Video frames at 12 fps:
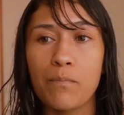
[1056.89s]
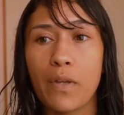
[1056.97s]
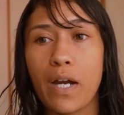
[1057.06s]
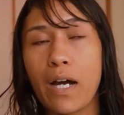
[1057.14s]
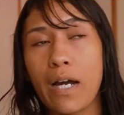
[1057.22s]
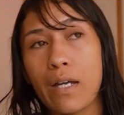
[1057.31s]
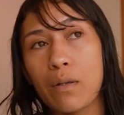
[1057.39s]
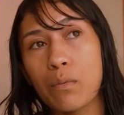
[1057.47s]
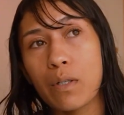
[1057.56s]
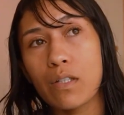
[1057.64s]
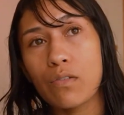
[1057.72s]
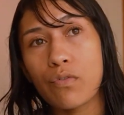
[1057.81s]
I
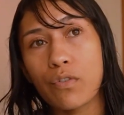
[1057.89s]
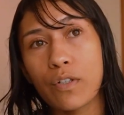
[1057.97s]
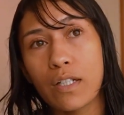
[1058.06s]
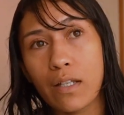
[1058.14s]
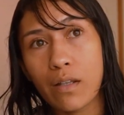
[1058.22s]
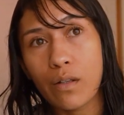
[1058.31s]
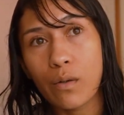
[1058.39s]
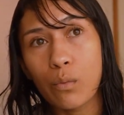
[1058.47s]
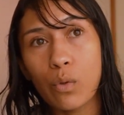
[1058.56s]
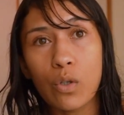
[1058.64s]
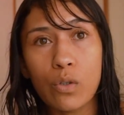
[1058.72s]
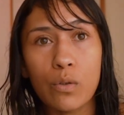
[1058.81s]
went for another
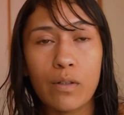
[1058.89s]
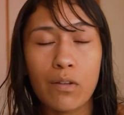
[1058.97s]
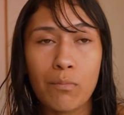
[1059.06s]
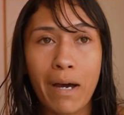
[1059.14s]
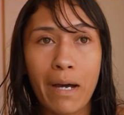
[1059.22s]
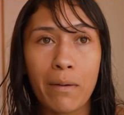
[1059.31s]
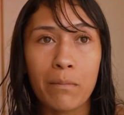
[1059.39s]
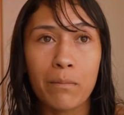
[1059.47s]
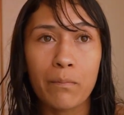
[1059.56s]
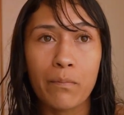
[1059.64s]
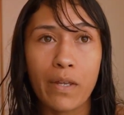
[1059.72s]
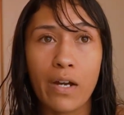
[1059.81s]
walk with
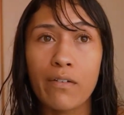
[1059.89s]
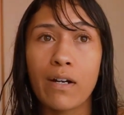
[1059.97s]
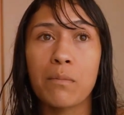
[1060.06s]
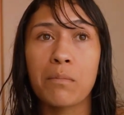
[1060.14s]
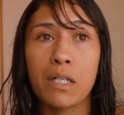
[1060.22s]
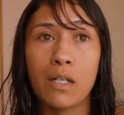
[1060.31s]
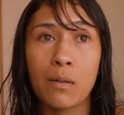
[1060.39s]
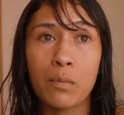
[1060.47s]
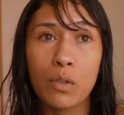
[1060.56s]
mum around Mariyama